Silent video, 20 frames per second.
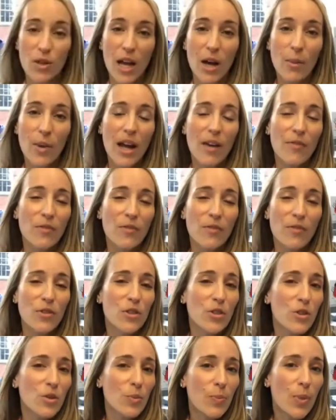we have to
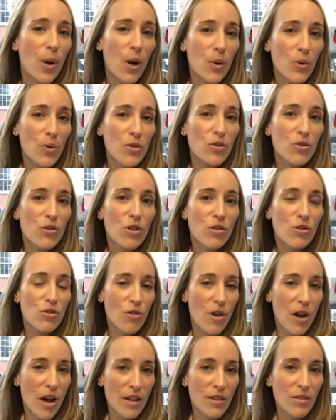do
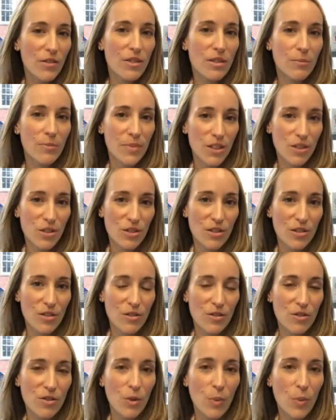post-trial
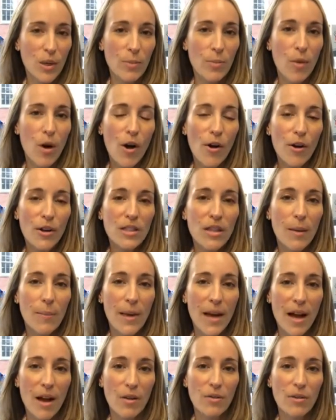submissions. So we marked
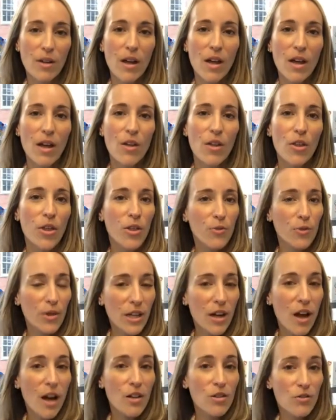about
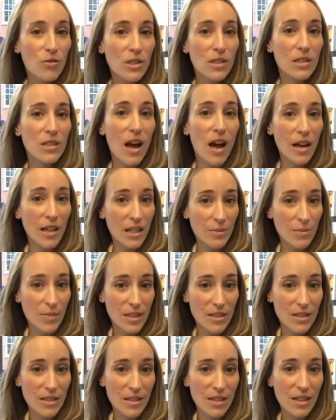300
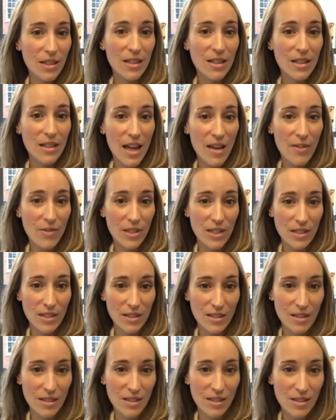documents in
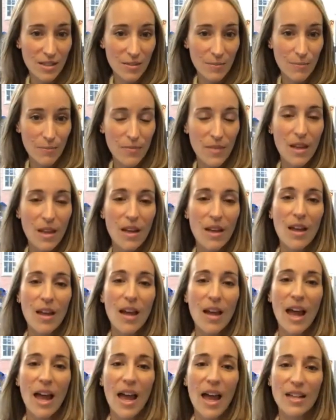evidence.
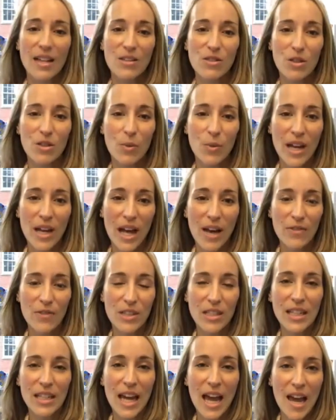And so we have
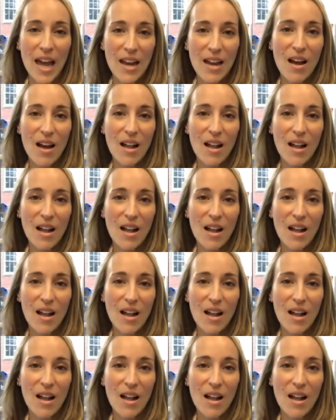to get a